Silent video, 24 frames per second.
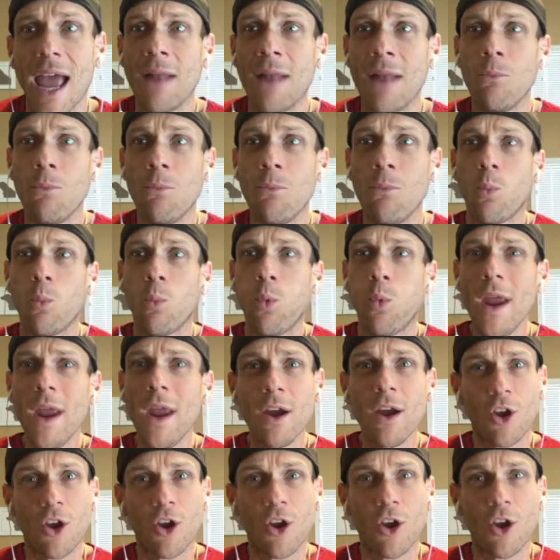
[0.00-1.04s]
And
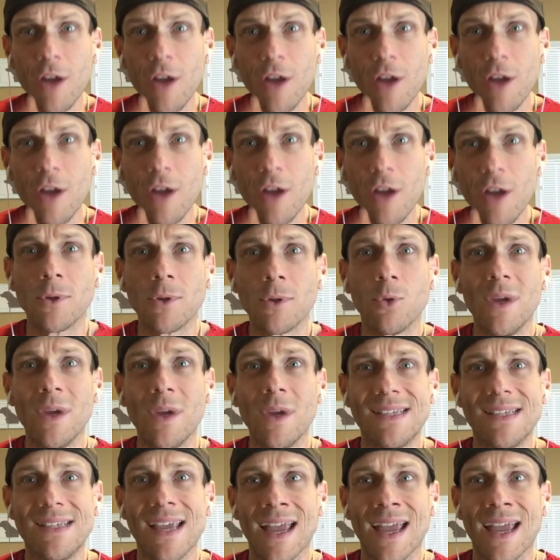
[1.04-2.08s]
we are good people,
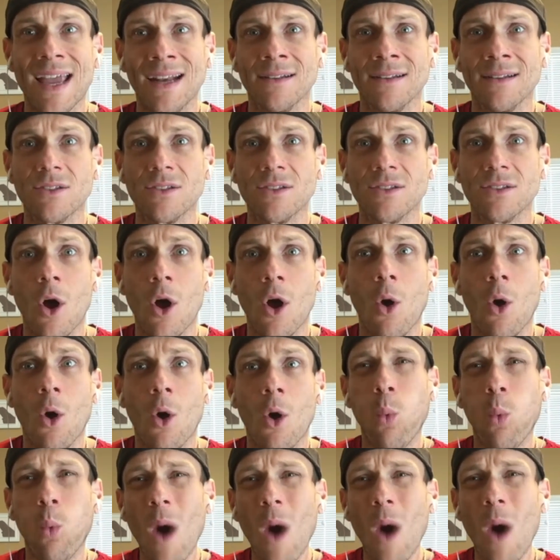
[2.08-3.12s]
Louisianans.
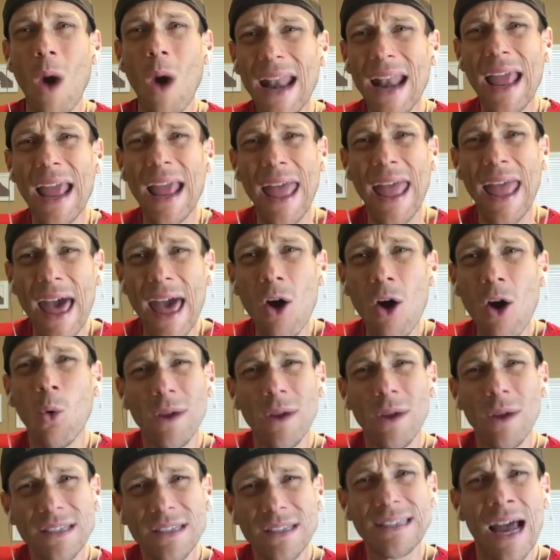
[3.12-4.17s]
Why the hell
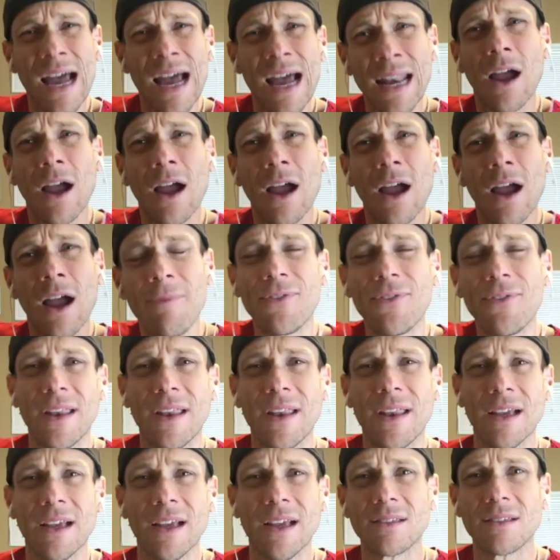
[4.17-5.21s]
are we signing up for
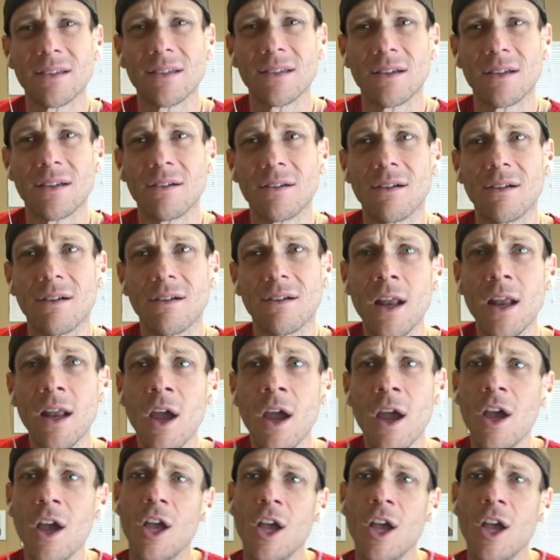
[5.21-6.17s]
this, right?